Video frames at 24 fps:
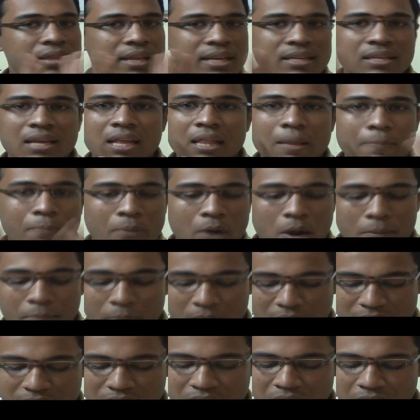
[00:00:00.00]
These are the
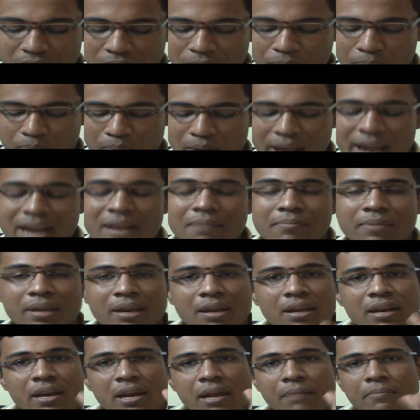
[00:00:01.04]
properties of plane
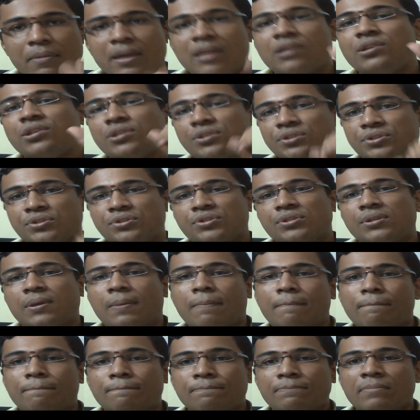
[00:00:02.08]
mirror images.
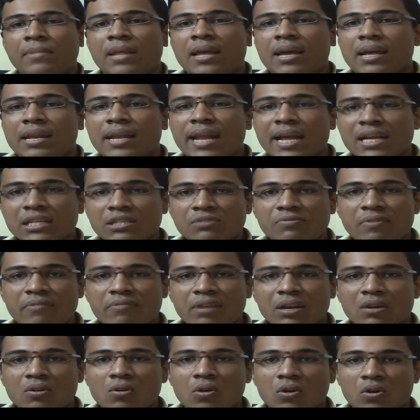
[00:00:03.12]
Next
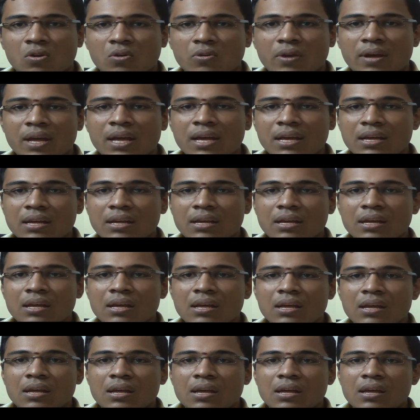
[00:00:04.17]
we will go to a
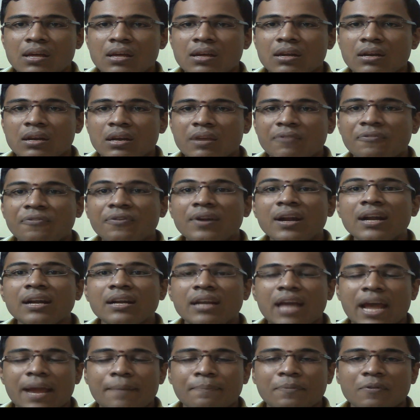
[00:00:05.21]

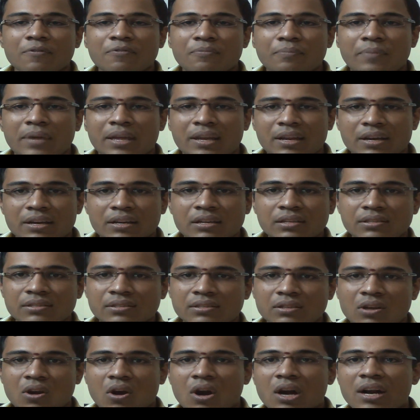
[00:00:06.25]
different type of
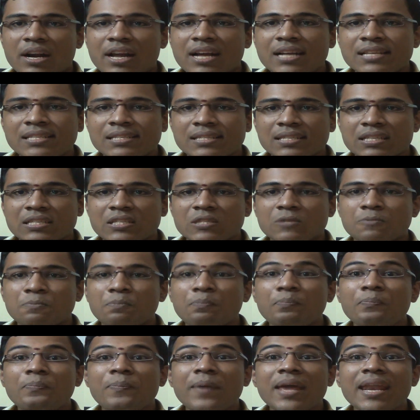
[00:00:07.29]
mirrors called as
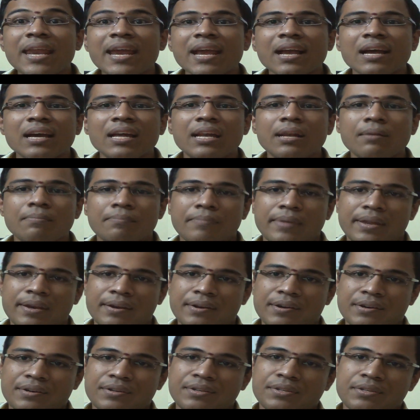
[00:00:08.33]
spherical
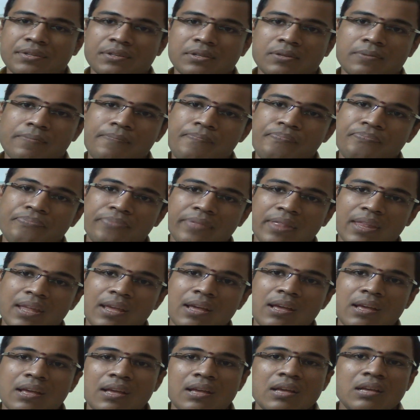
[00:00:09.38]
mirrors.
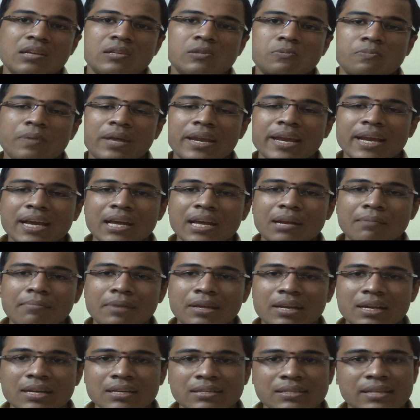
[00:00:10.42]
Spherical
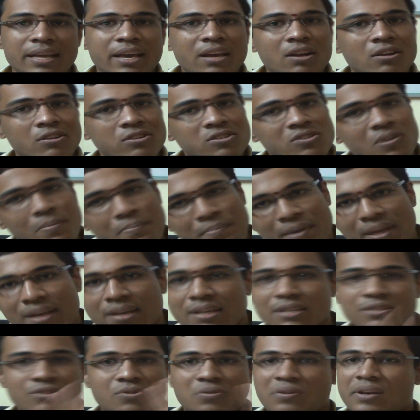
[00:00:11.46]
mirrors, they are also
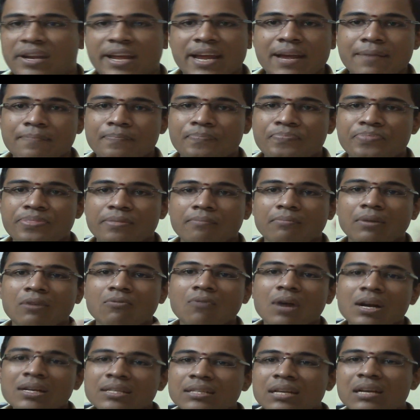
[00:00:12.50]
mirrors only,
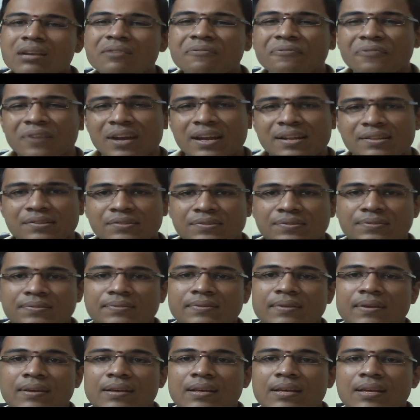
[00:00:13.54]
but what's the difference?